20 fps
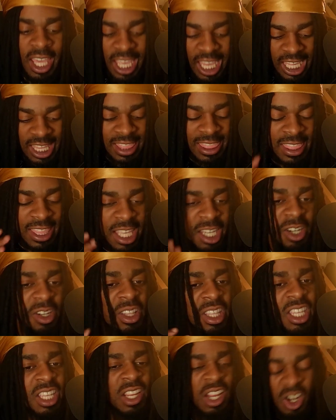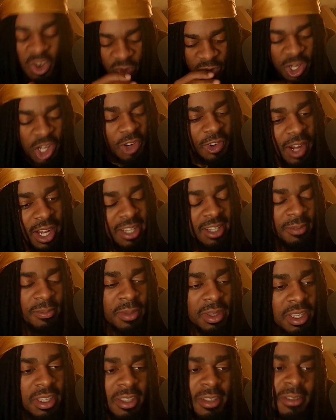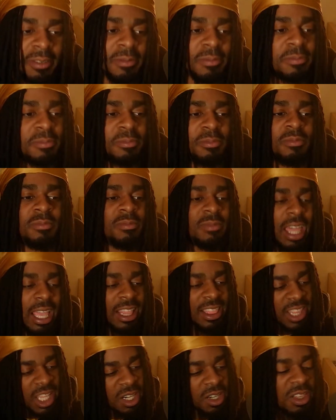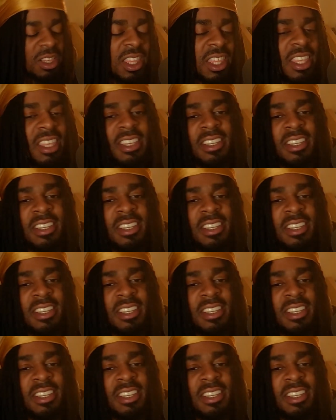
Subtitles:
and literally recreate the beat. Like literally.